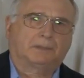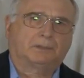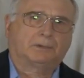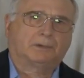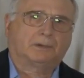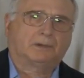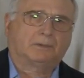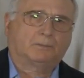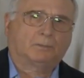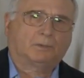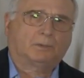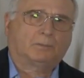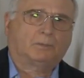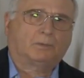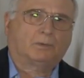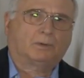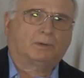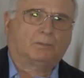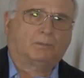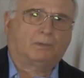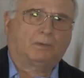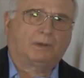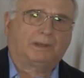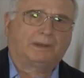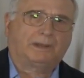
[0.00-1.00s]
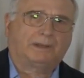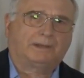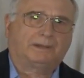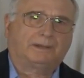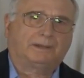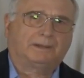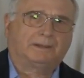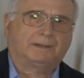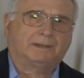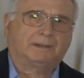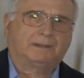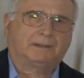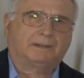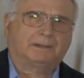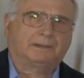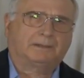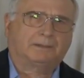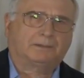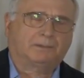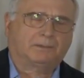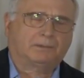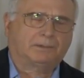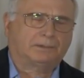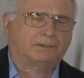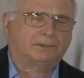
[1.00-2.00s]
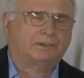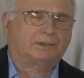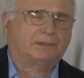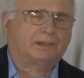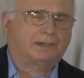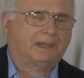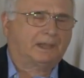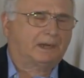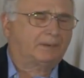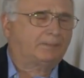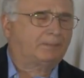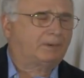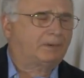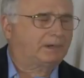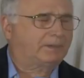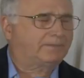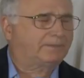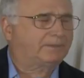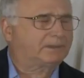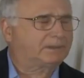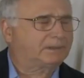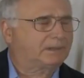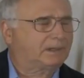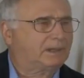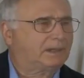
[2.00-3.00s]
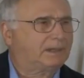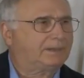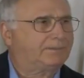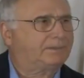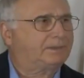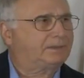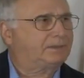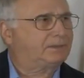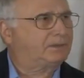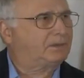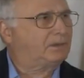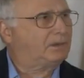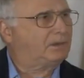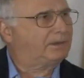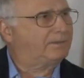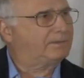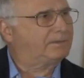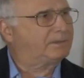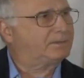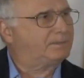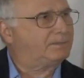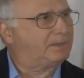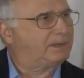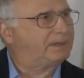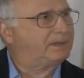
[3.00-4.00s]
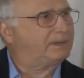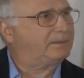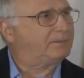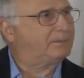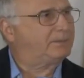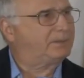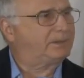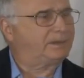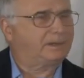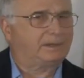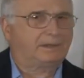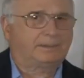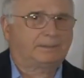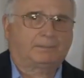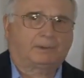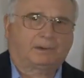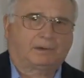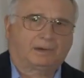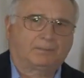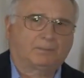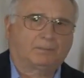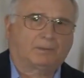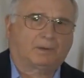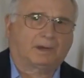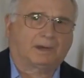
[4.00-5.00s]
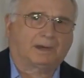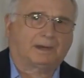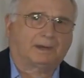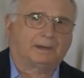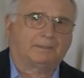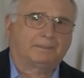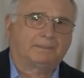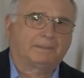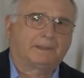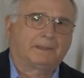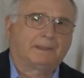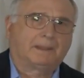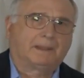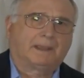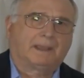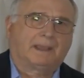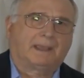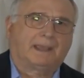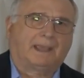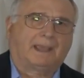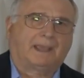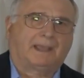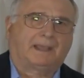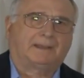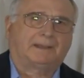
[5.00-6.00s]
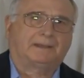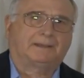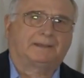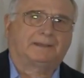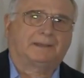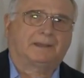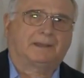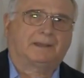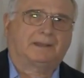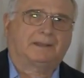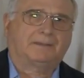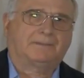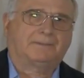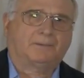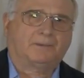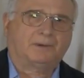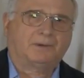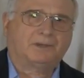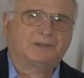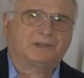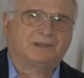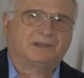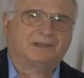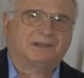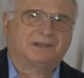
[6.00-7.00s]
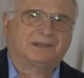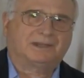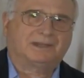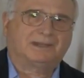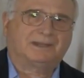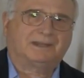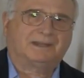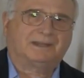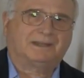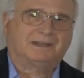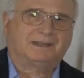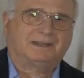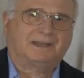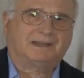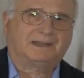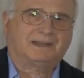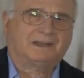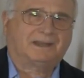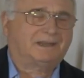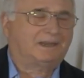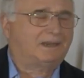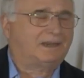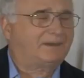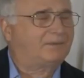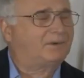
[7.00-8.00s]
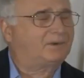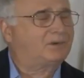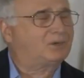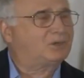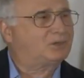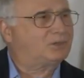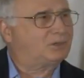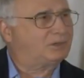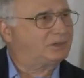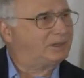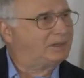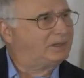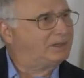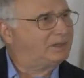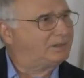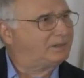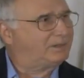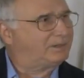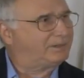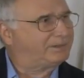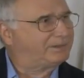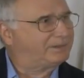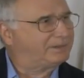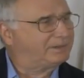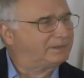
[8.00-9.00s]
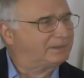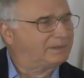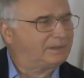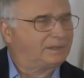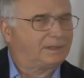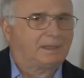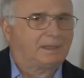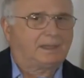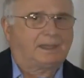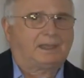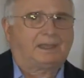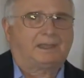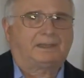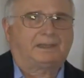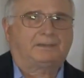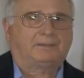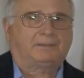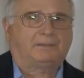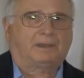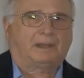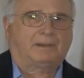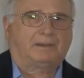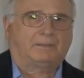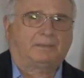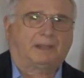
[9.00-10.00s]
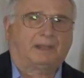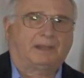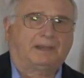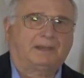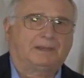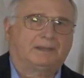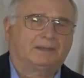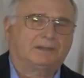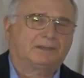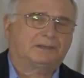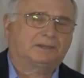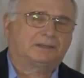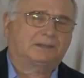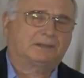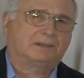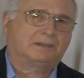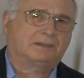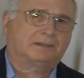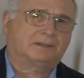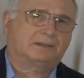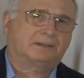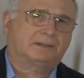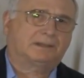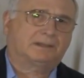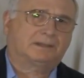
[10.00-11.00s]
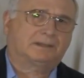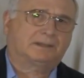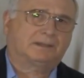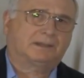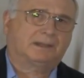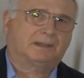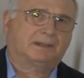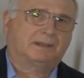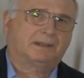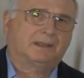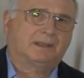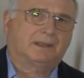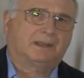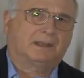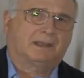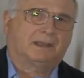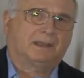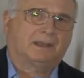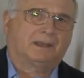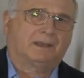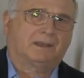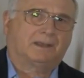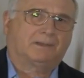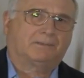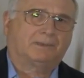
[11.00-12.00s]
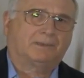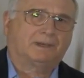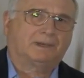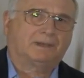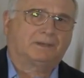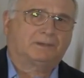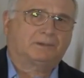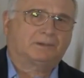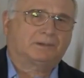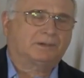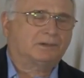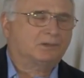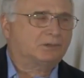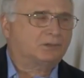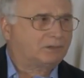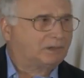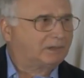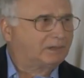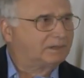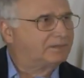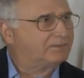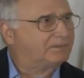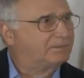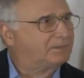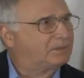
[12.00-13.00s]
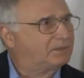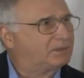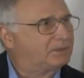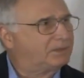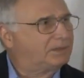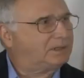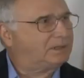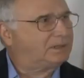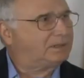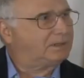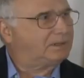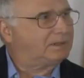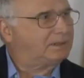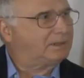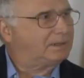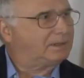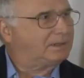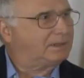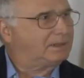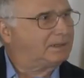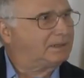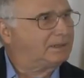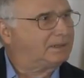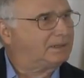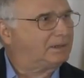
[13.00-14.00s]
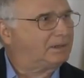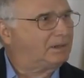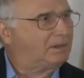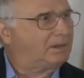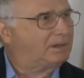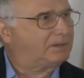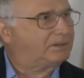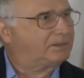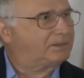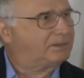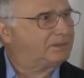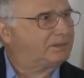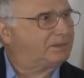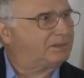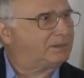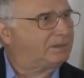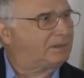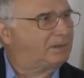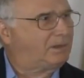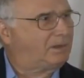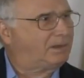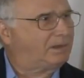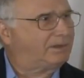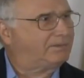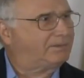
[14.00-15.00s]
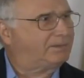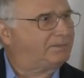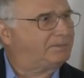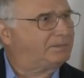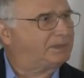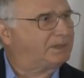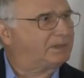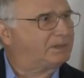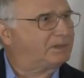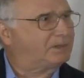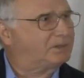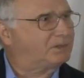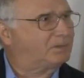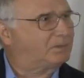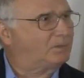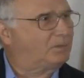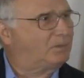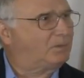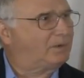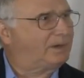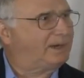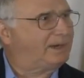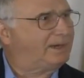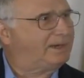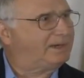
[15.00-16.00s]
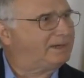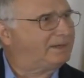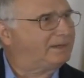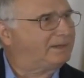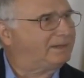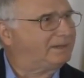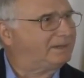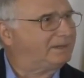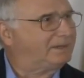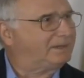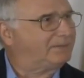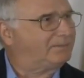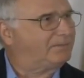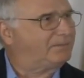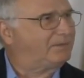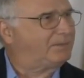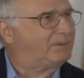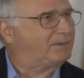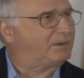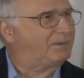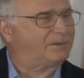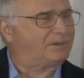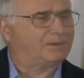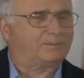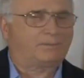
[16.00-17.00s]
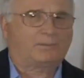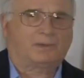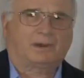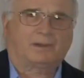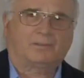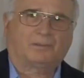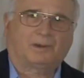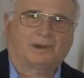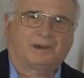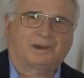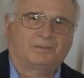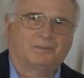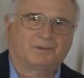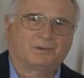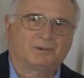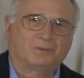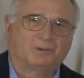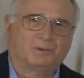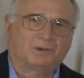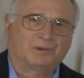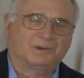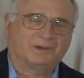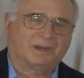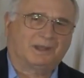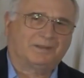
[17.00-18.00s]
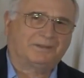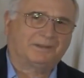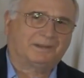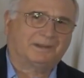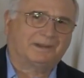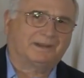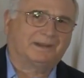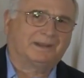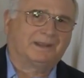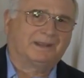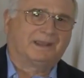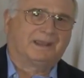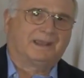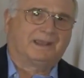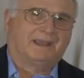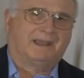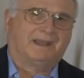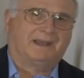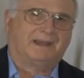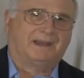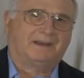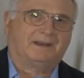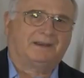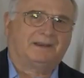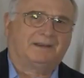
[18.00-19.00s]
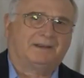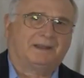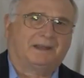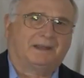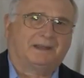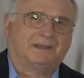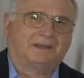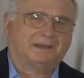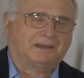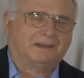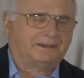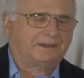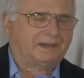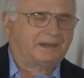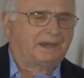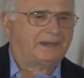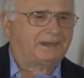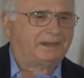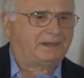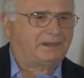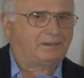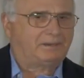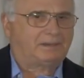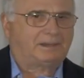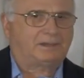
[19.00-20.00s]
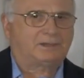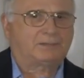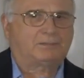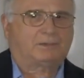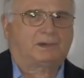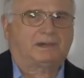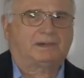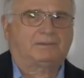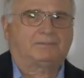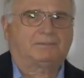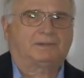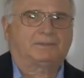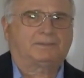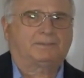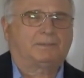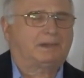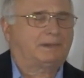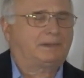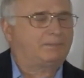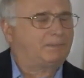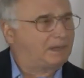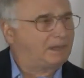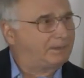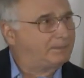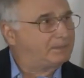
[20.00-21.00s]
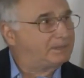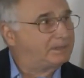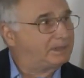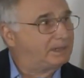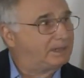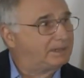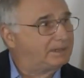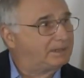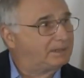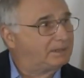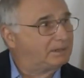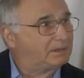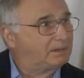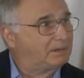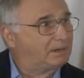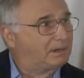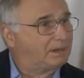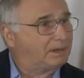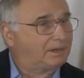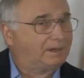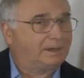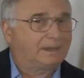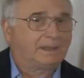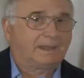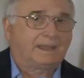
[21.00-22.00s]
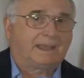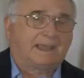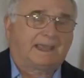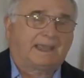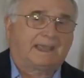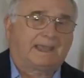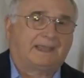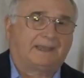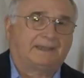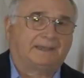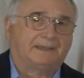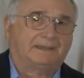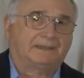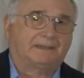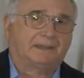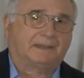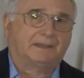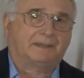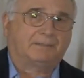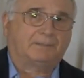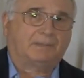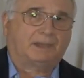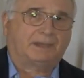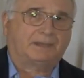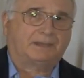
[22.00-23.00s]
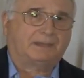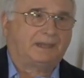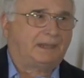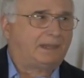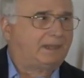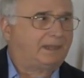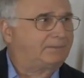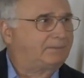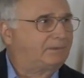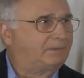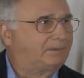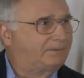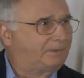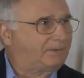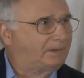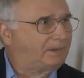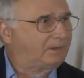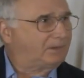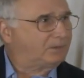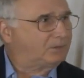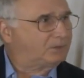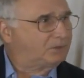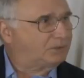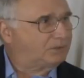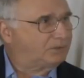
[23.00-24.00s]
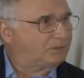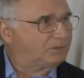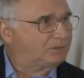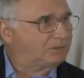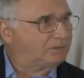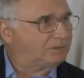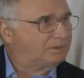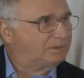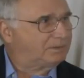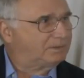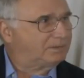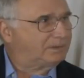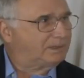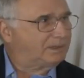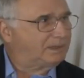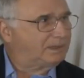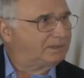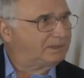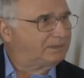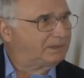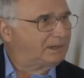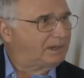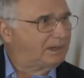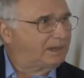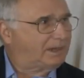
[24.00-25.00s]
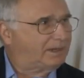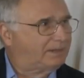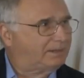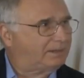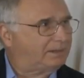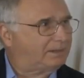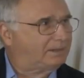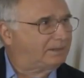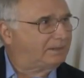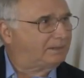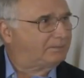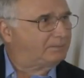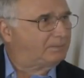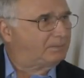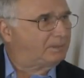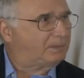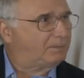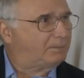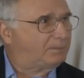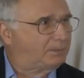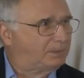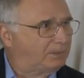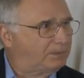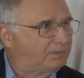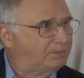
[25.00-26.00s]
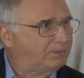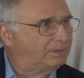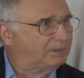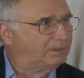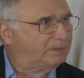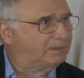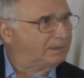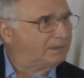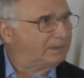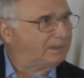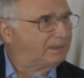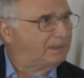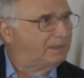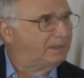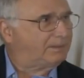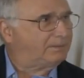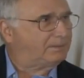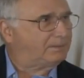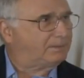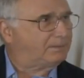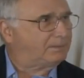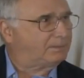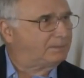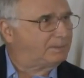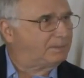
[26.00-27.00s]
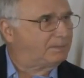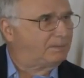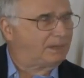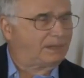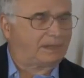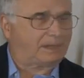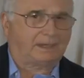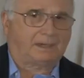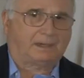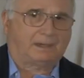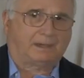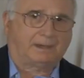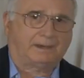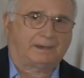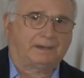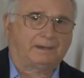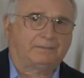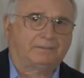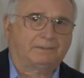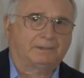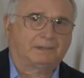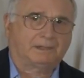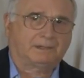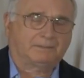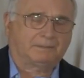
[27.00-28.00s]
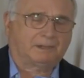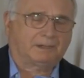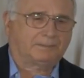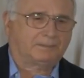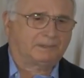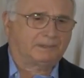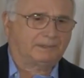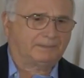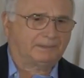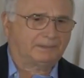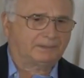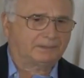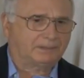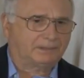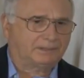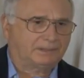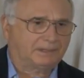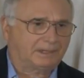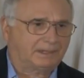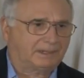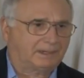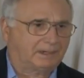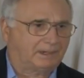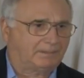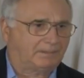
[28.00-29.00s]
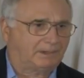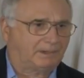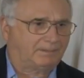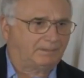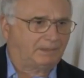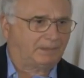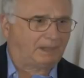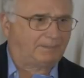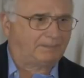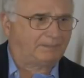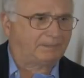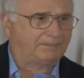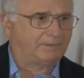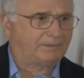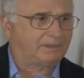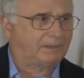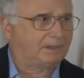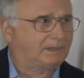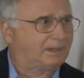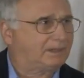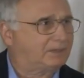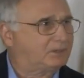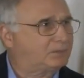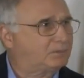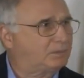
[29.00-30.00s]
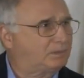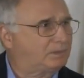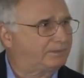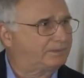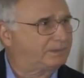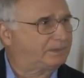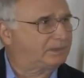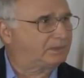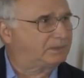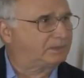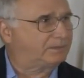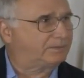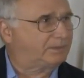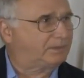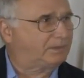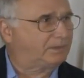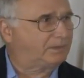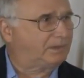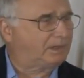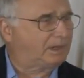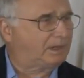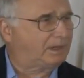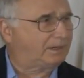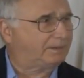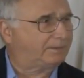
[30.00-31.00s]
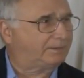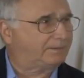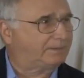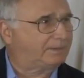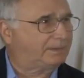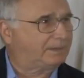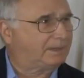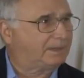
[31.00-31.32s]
during World War I, toward the latter part of his life, he took all of his money and put it into barbed wire. And unfortunately, he had that leverage to the hilt. And the bottom line is that when he took constructive receipt, he lost all of it because the war ended and the barbed wire was worth nothing. And then little did I know, I was riding with my mom and dad in the car, and my dad would follow suit and die broke, and it would be my honor, really my privilege, to take care of my mama for the last 12 years of her life.